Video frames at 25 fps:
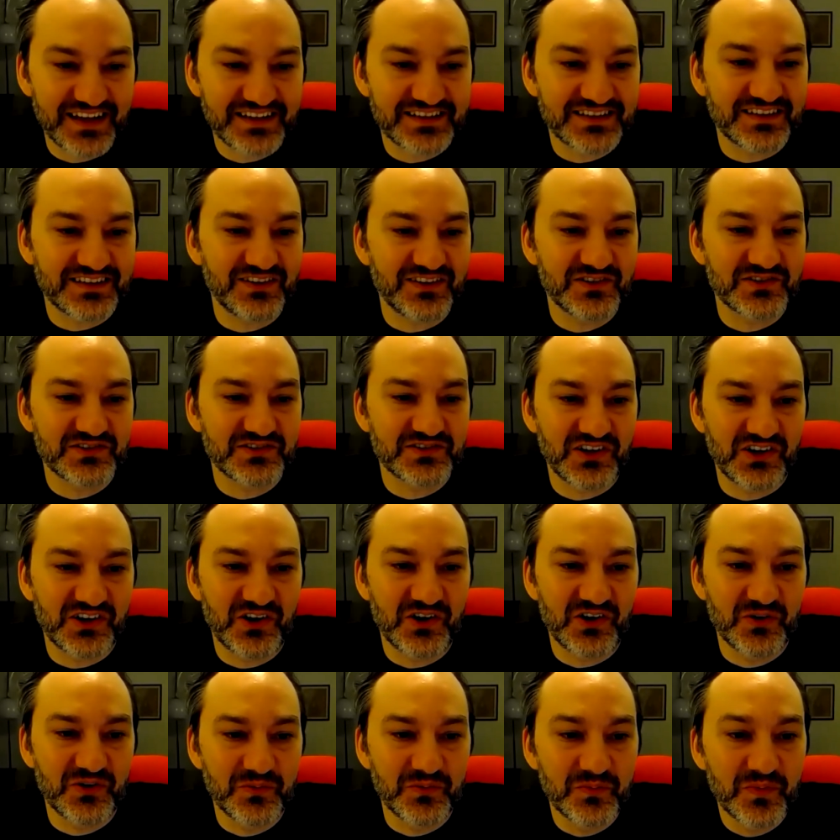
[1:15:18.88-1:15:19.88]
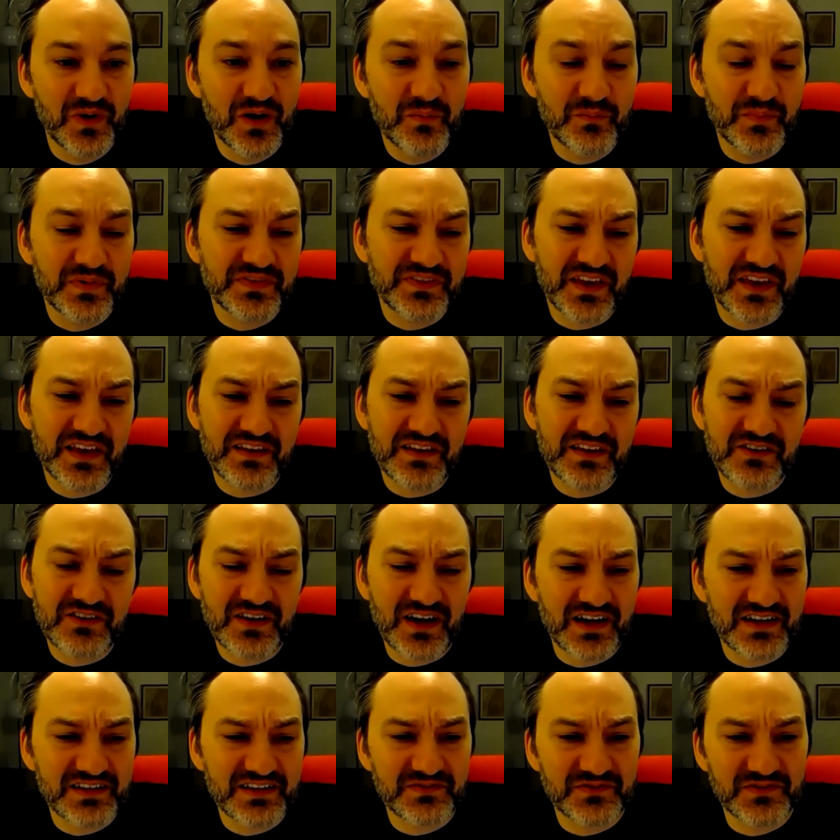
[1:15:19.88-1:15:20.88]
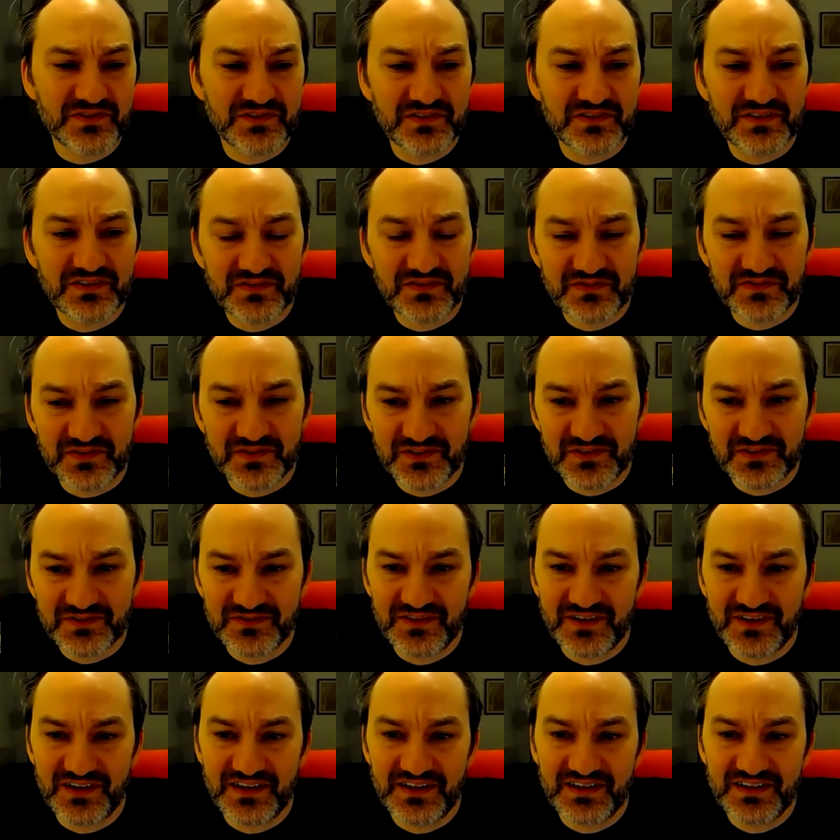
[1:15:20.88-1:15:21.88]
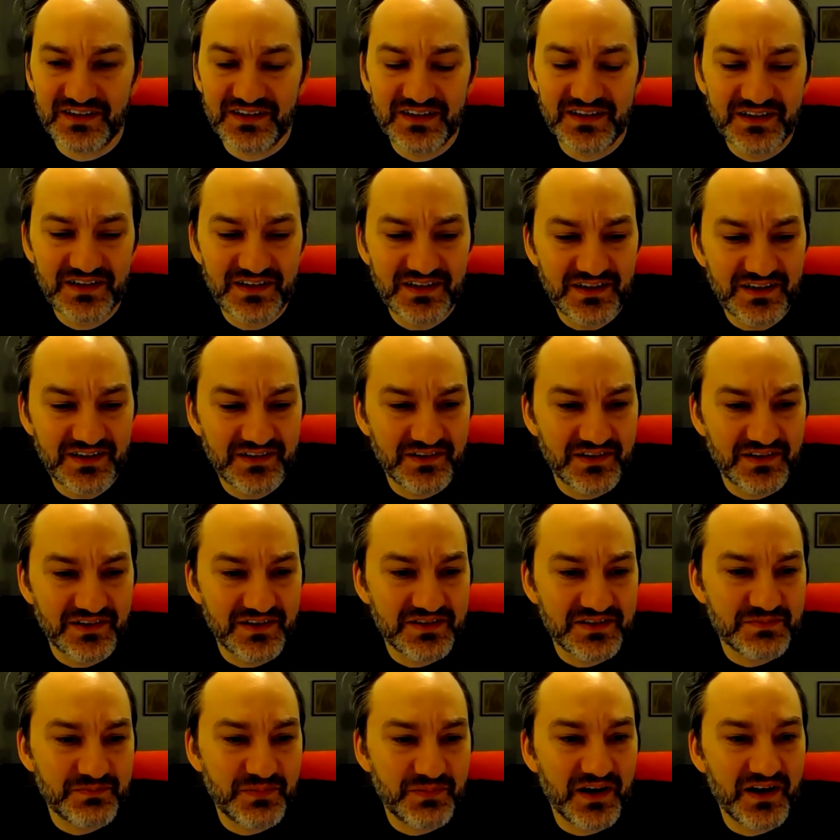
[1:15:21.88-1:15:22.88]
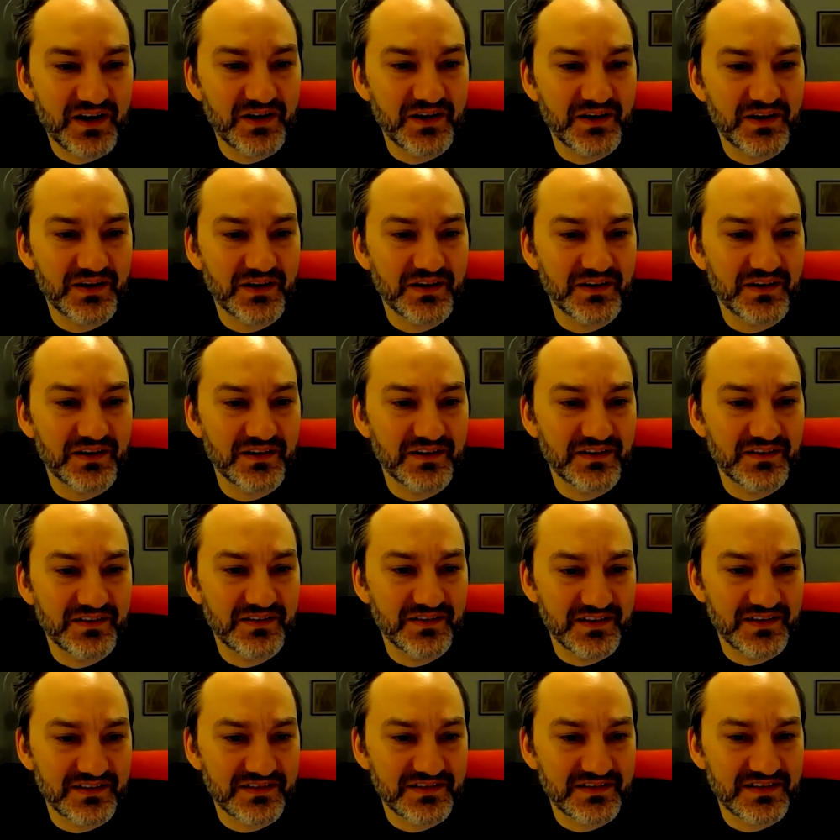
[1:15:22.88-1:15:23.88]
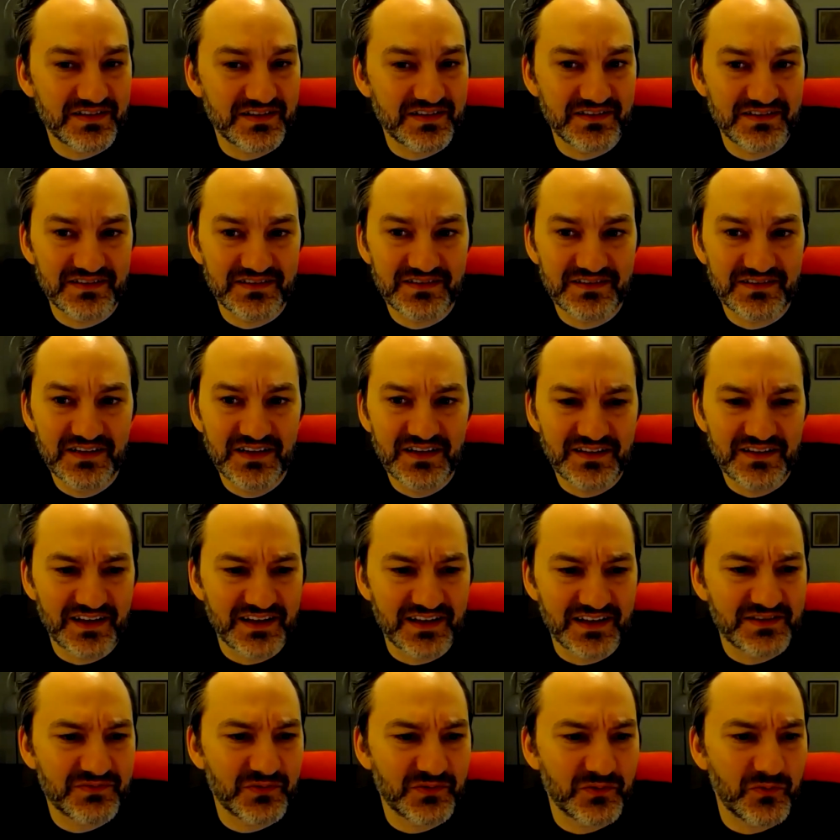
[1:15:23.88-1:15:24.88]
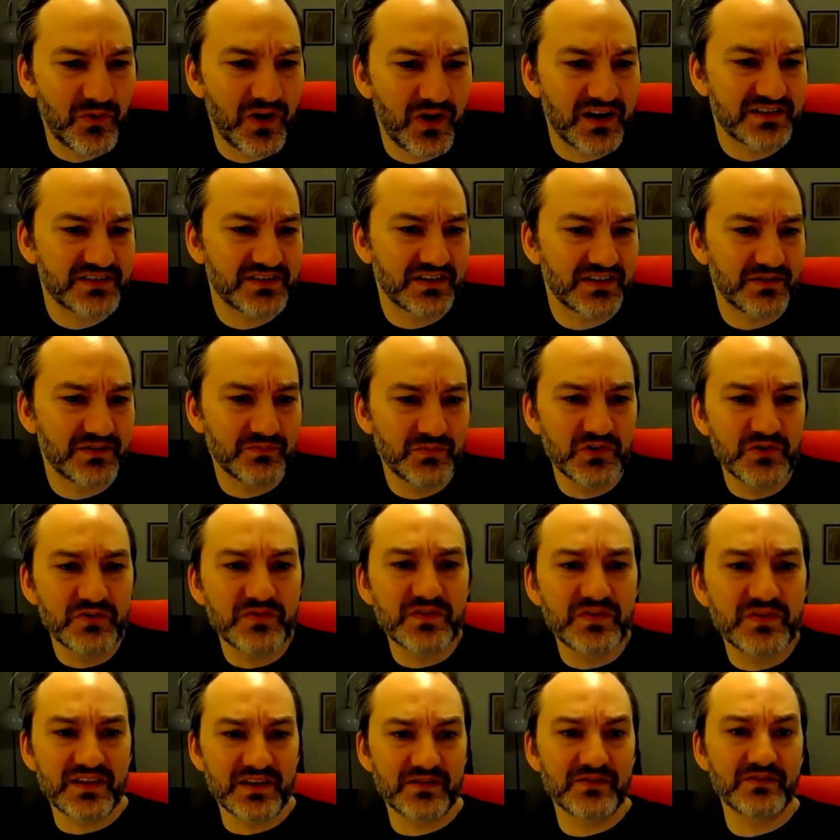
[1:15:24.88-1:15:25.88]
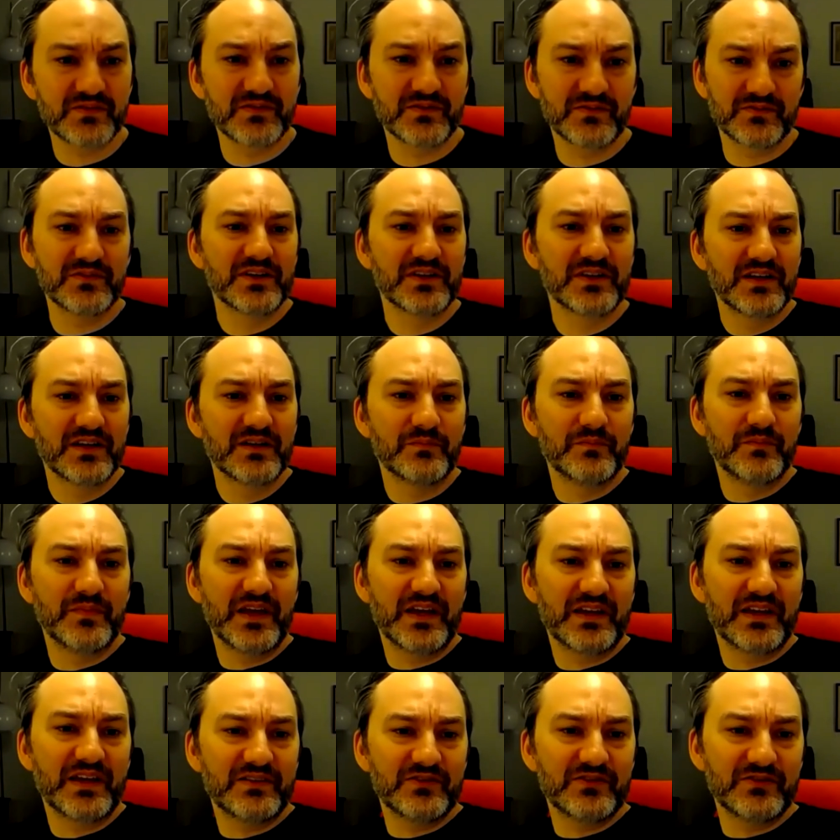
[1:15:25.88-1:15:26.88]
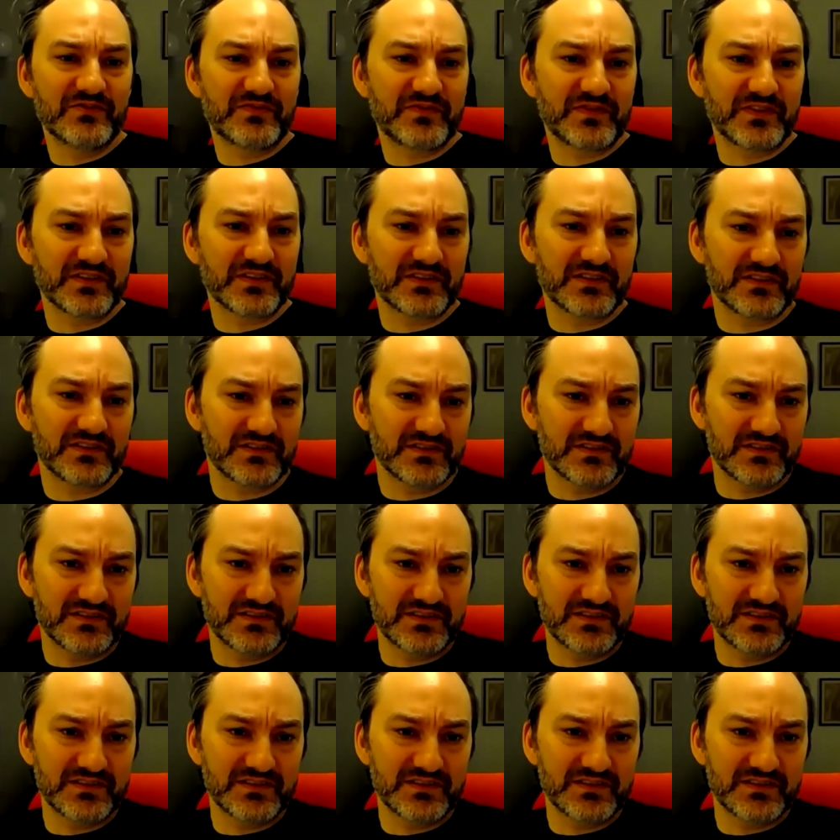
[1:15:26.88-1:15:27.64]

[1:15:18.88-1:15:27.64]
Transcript: close to home. But thank you guys for inspiring this, and thanks for watching a movie that made you feel